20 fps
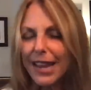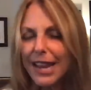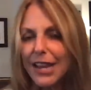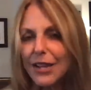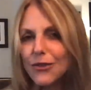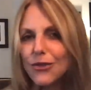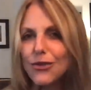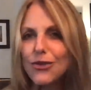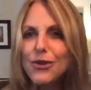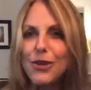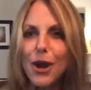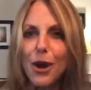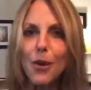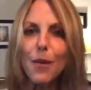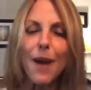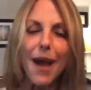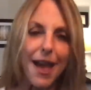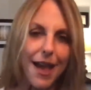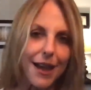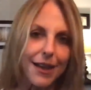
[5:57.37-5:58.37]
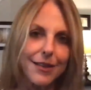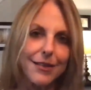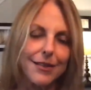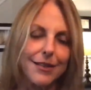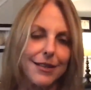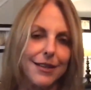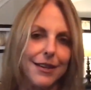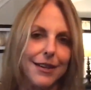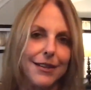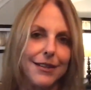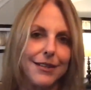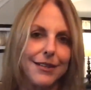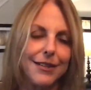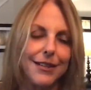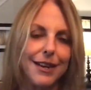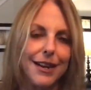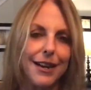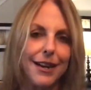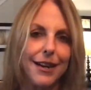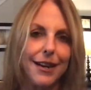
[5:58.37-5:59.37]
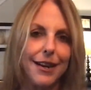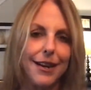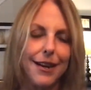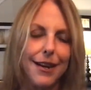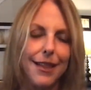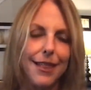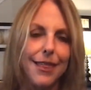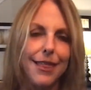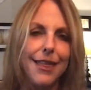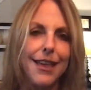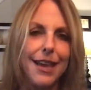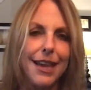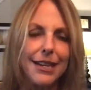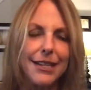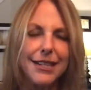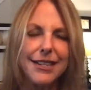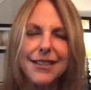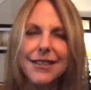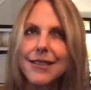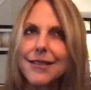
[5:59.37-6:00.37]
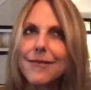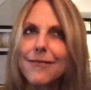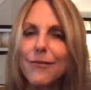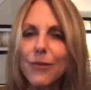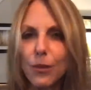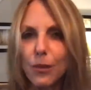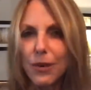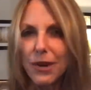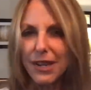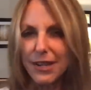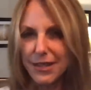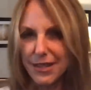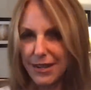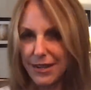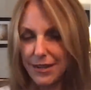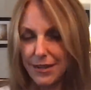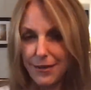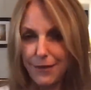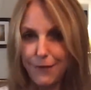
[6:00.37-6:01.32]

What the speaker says: It's no accident that, what is it,